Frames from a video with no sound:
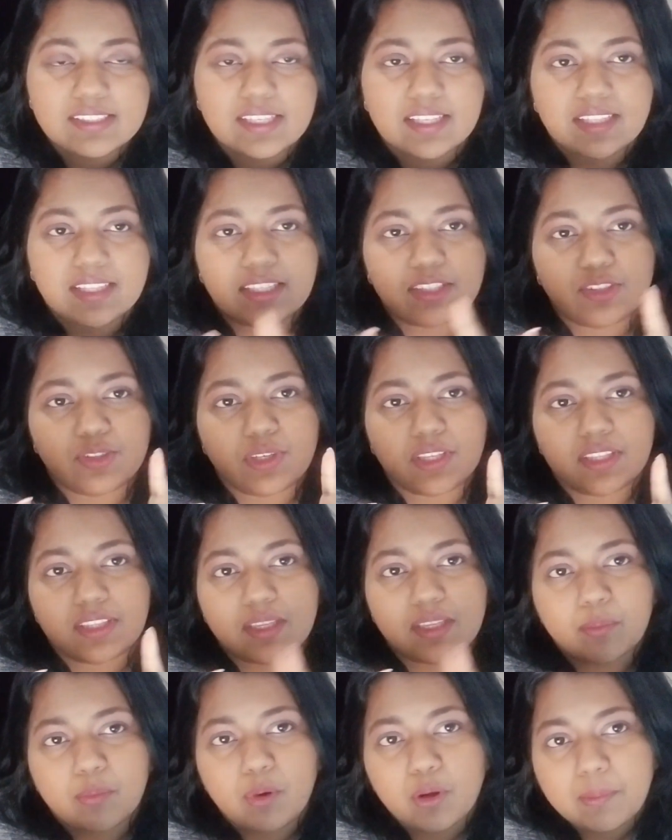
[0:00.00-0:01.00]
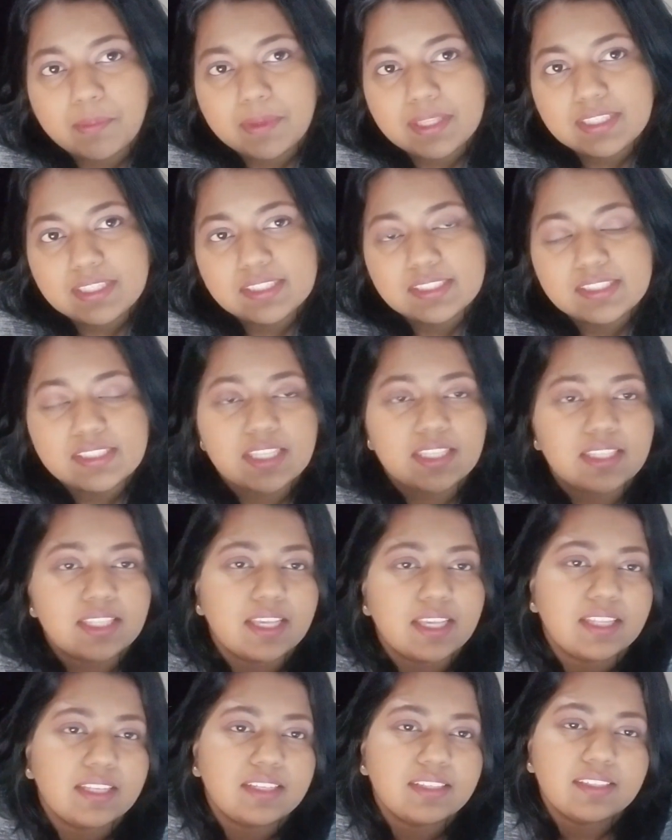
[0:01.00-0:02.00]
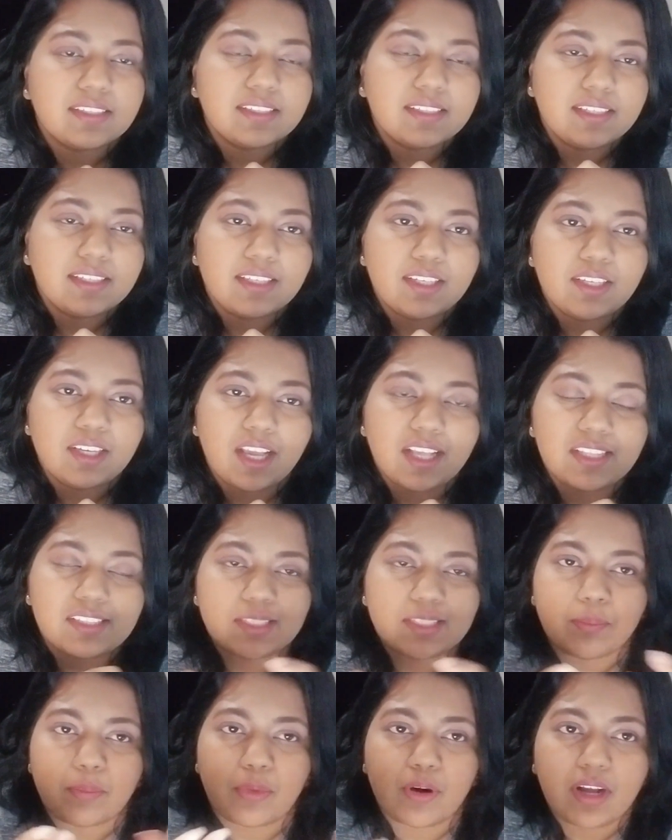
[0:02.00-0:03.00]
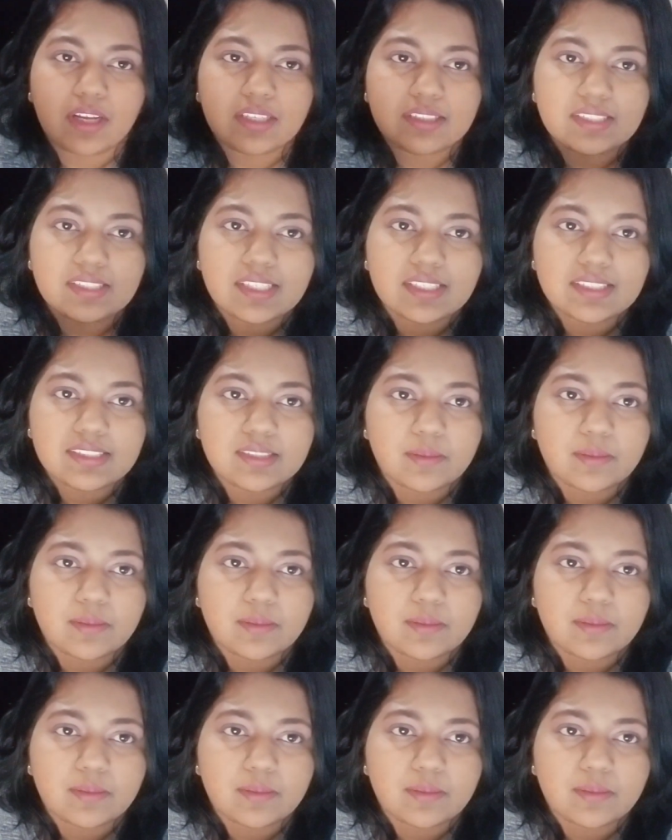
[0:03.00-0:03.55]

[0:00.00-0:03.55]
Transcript: and then to get the appointments, and then it's a process.